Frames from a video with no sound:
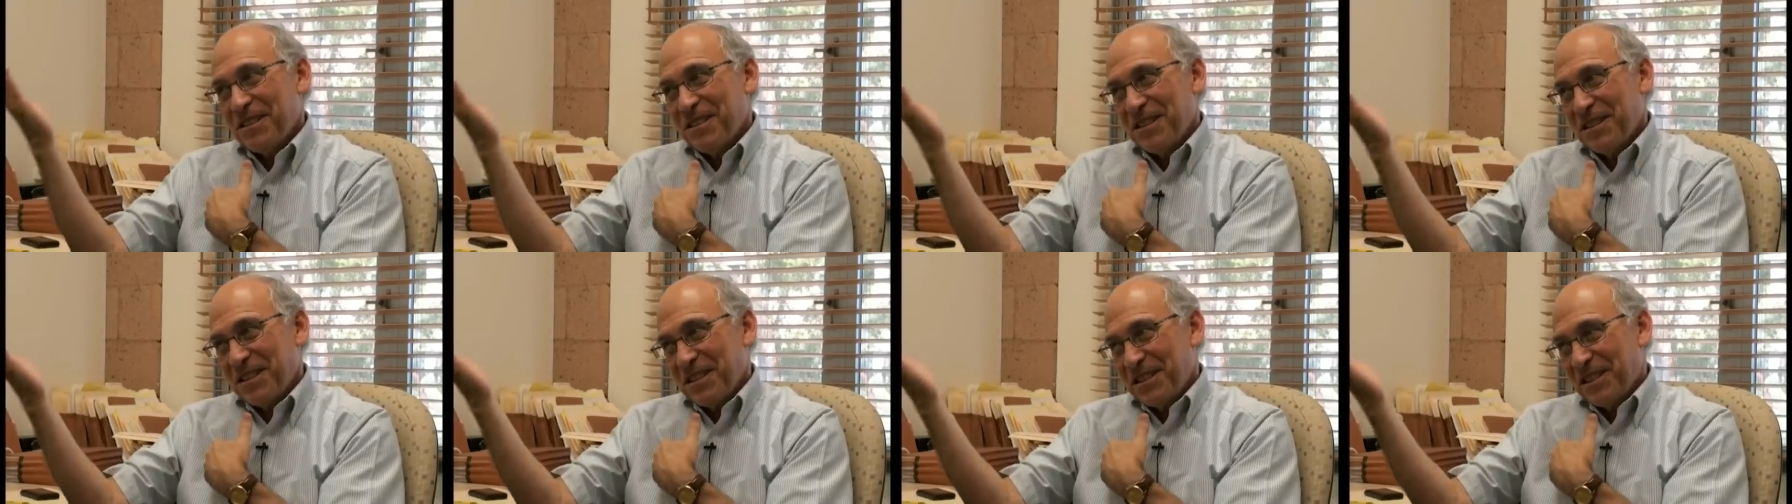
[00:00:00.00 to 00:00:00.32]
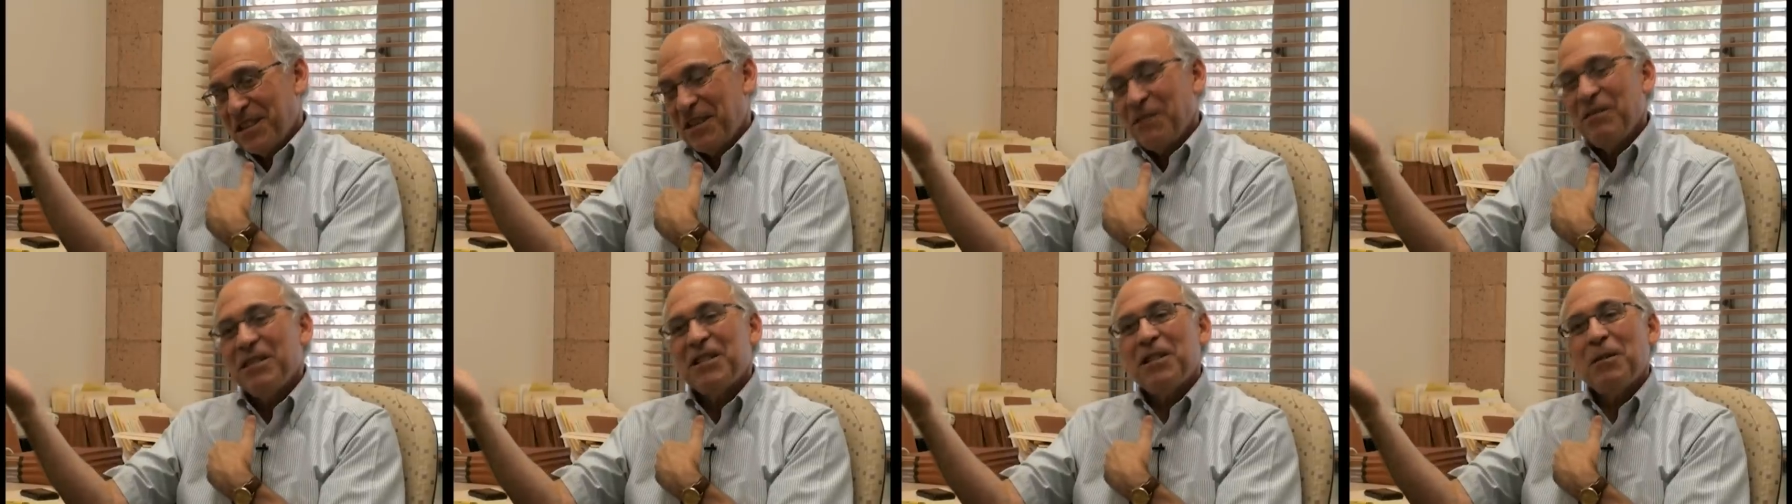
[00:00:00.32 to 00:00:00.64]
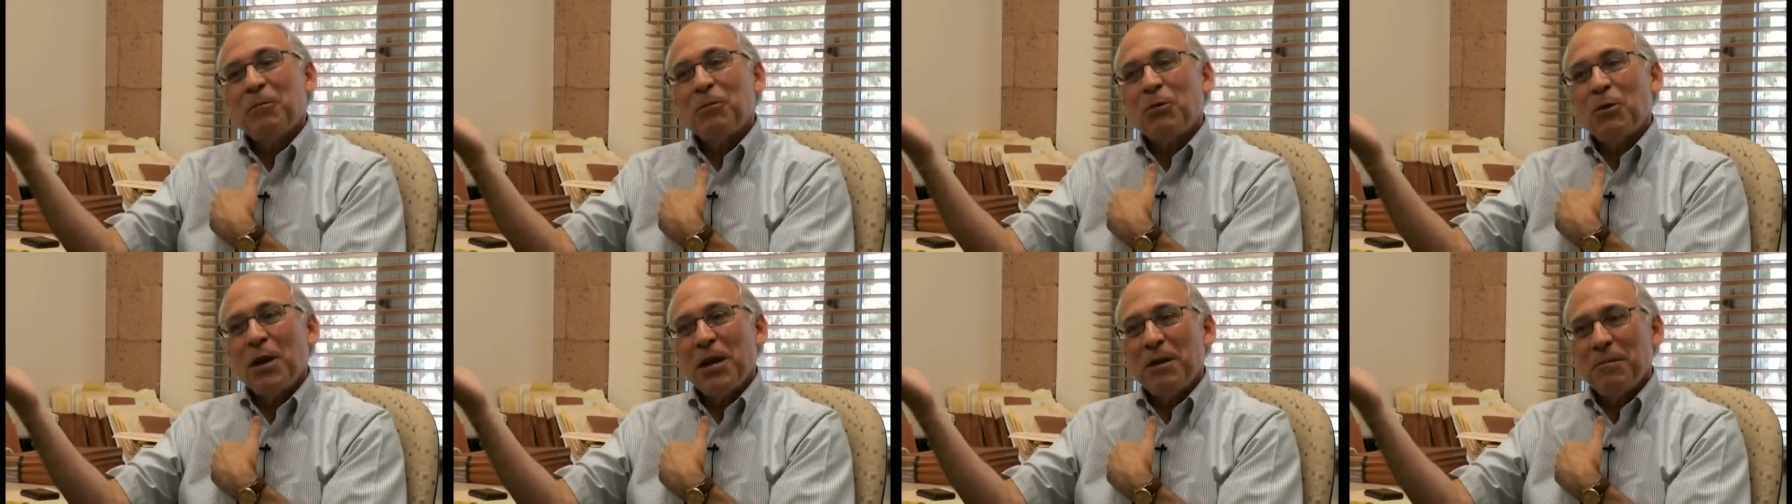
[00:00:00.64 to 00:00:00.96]
uh, it's giving
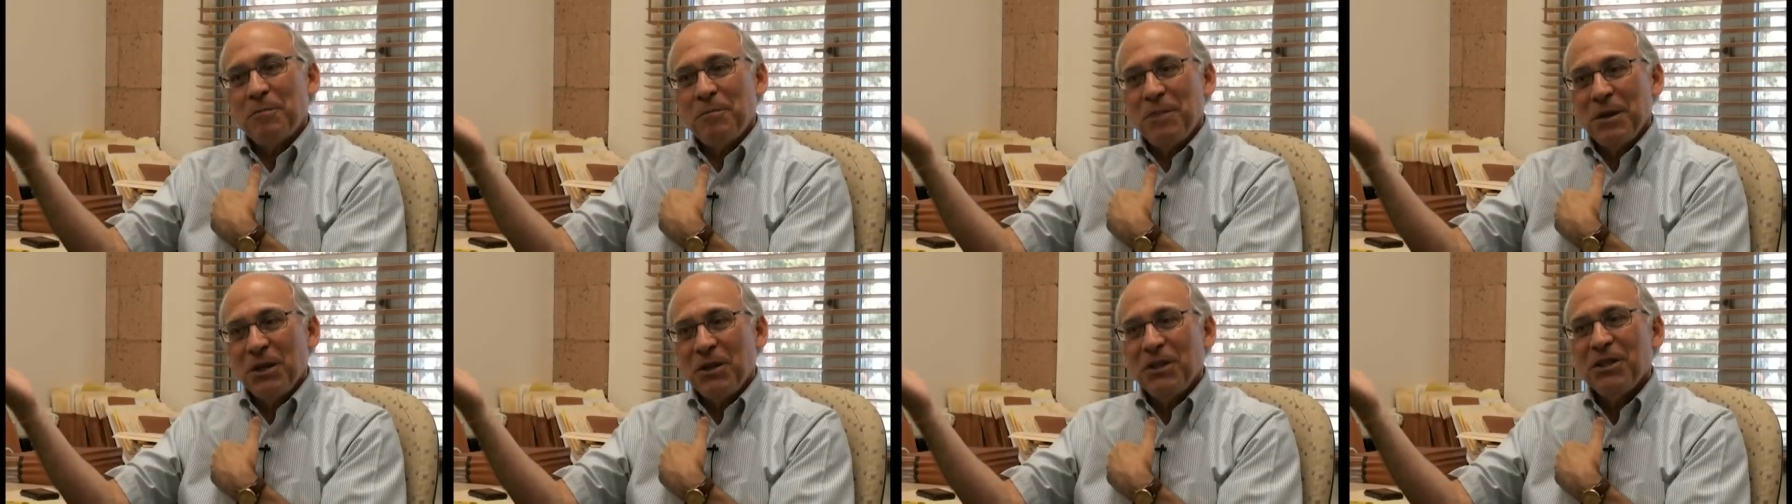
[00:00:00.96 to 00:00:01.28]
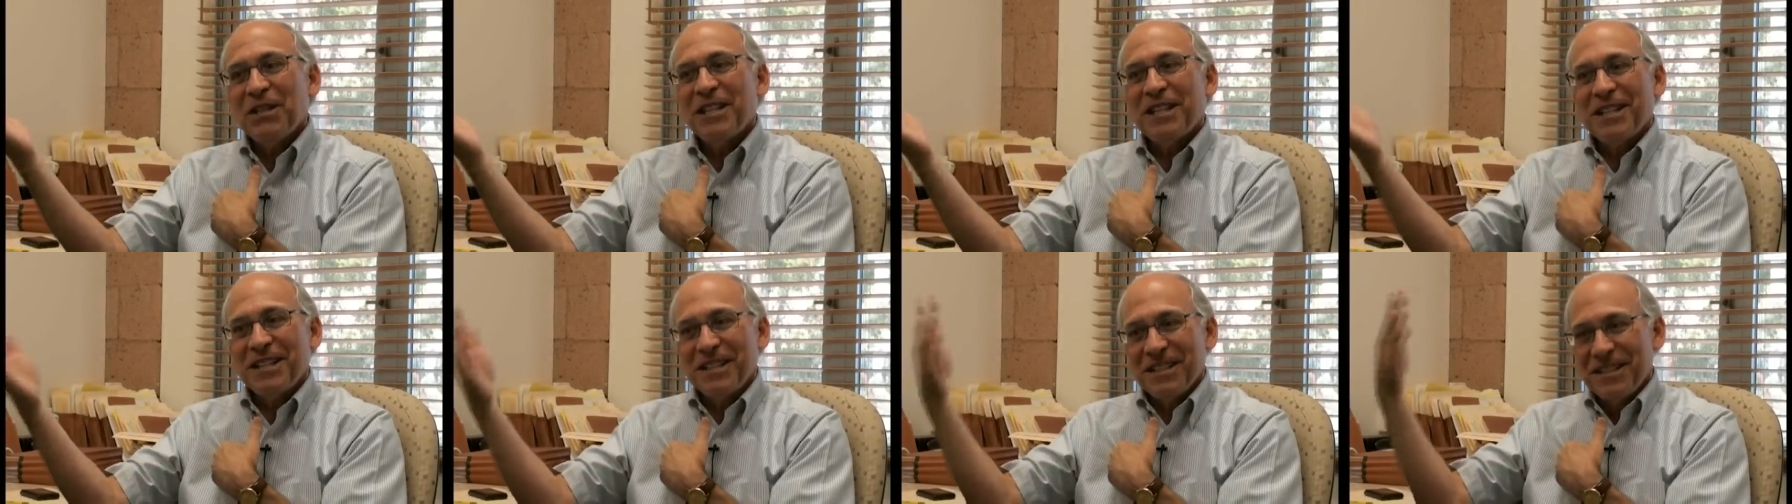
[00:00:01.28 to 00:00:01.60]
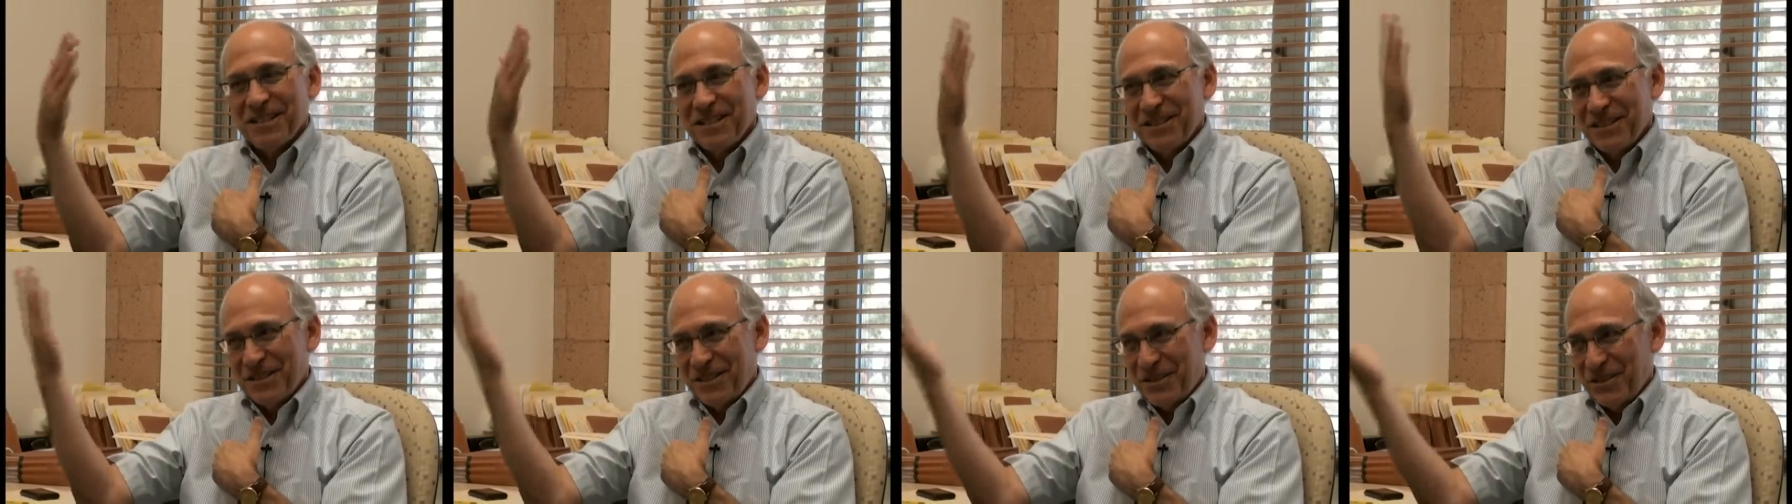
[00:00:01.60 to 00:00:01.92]
some credibility